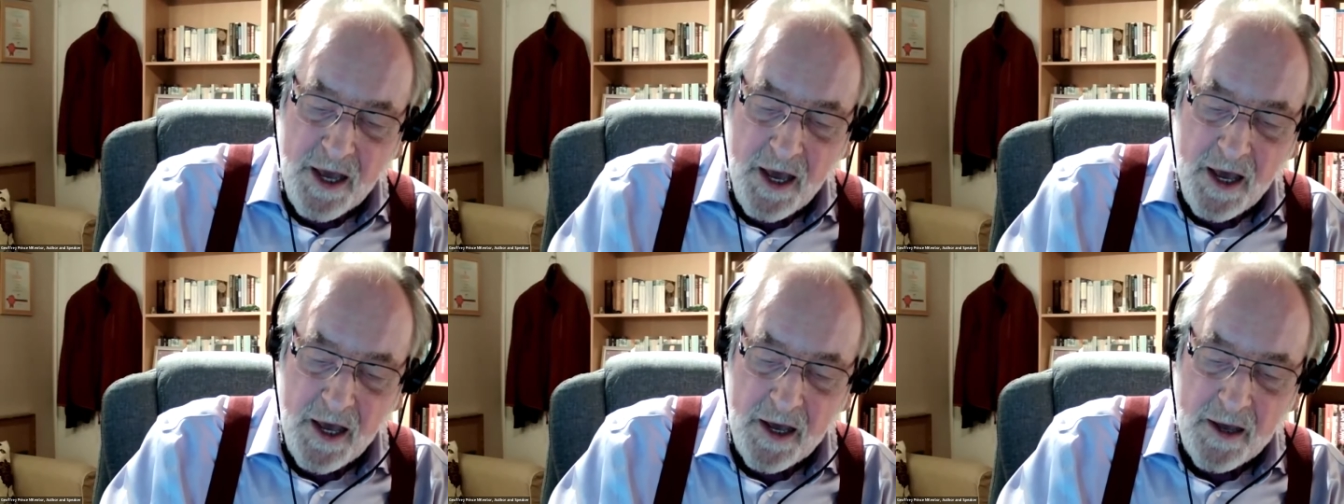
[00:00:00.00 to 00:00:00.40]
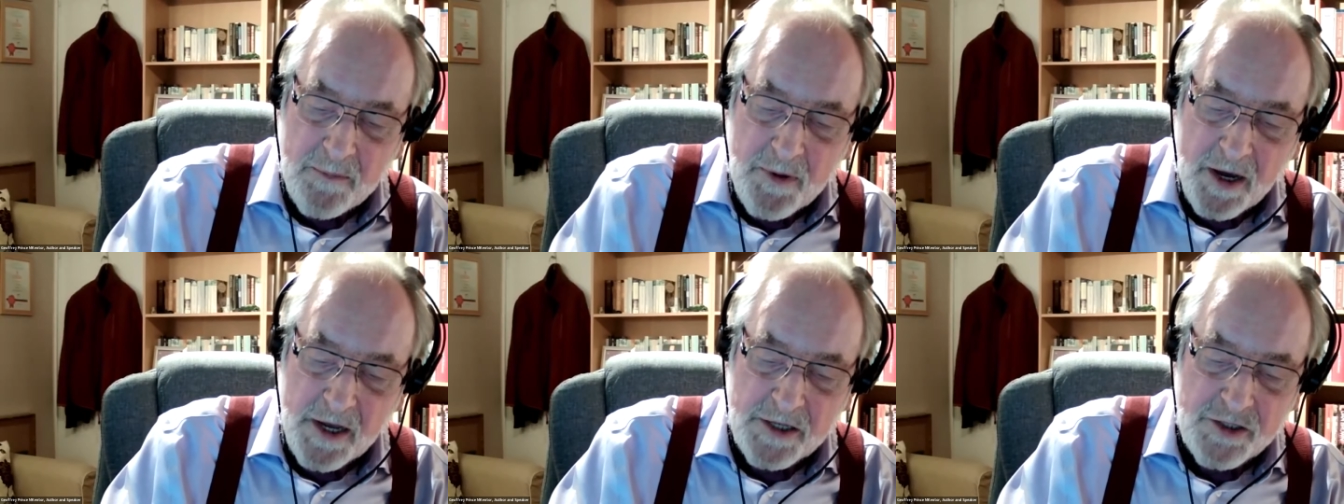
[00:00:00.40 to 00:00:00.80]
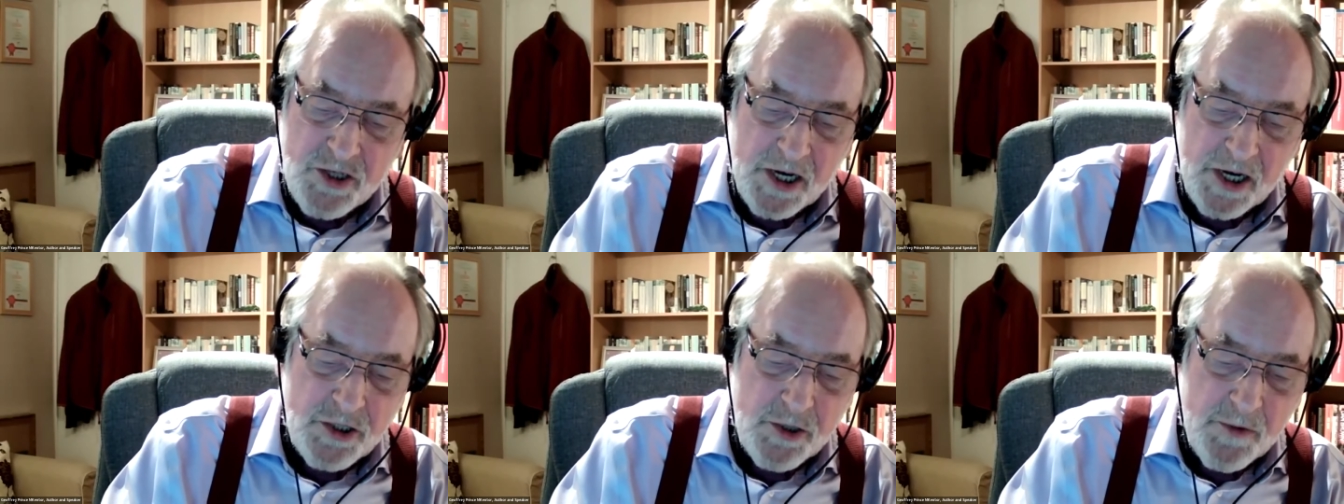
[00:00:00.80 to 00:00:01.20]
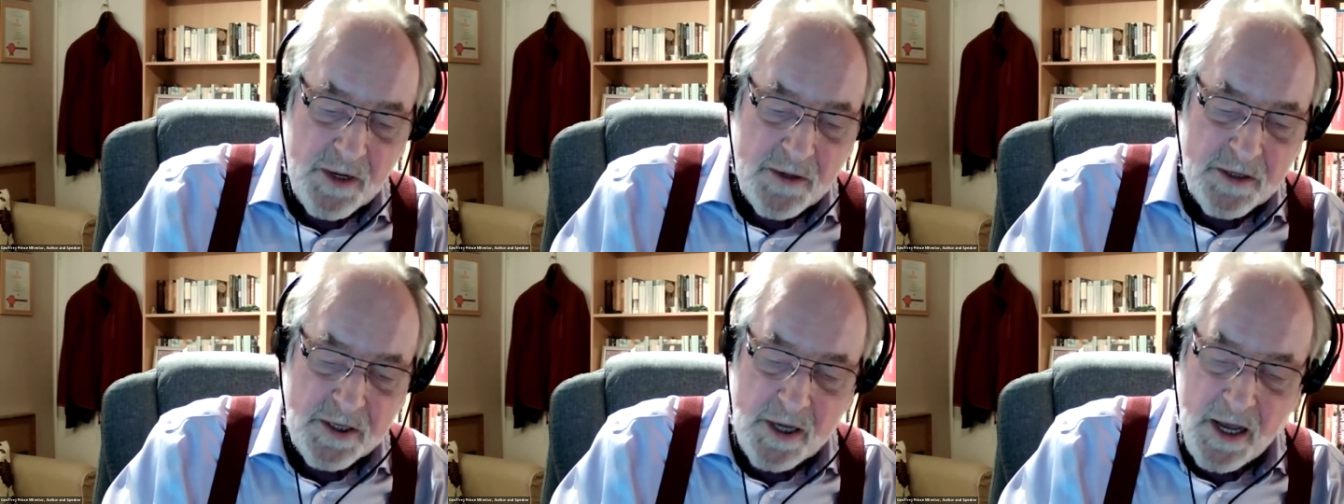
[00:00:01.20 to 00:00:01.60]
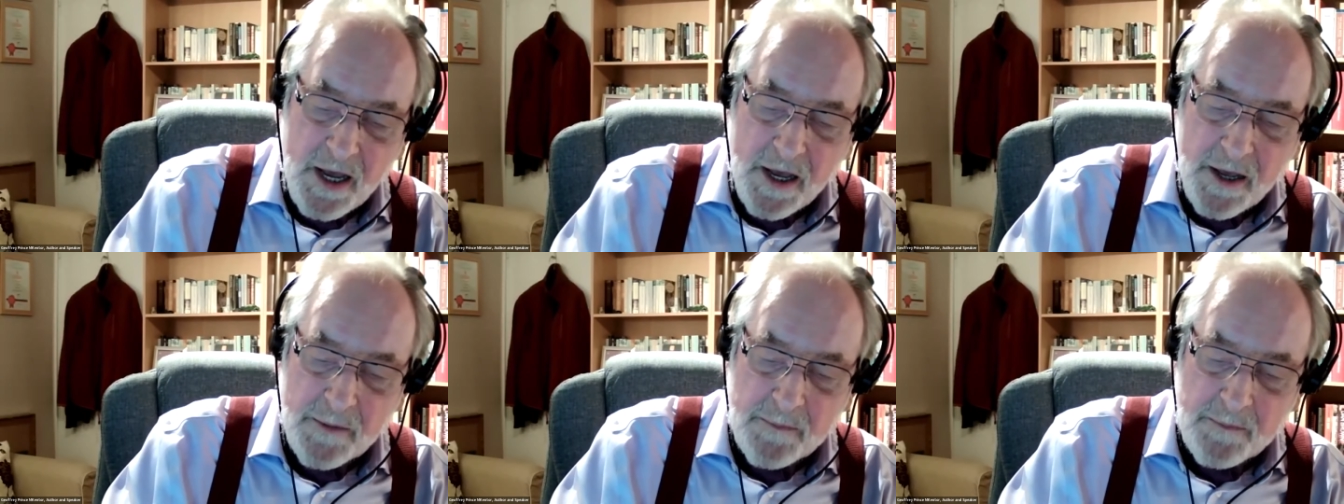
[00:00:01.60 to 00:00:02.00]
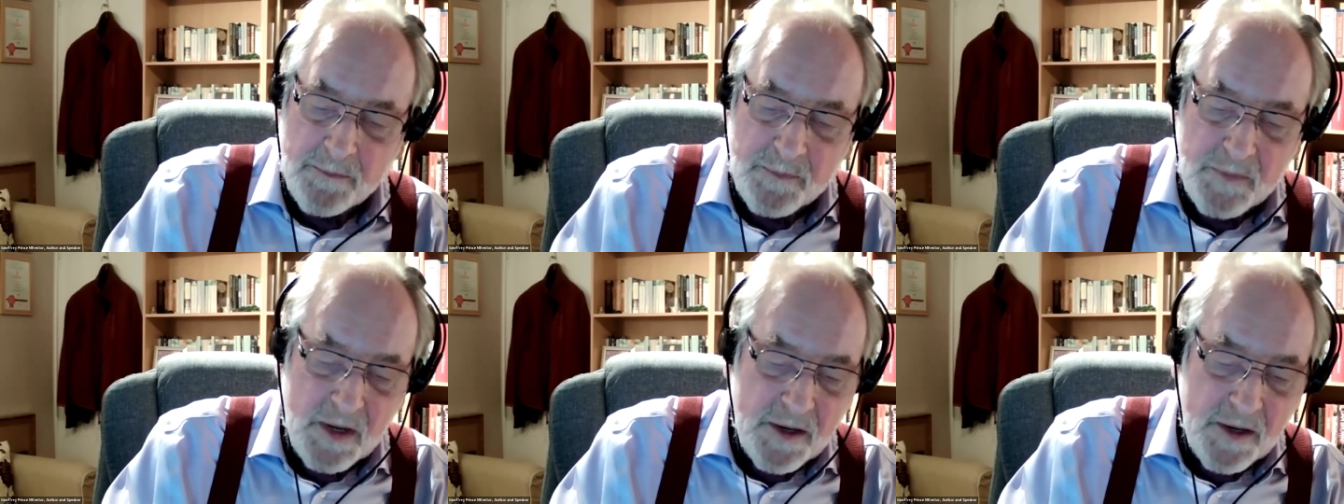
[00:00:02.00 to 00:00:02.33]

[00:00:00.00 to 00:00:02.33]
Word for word: uh, by a Jesuit um,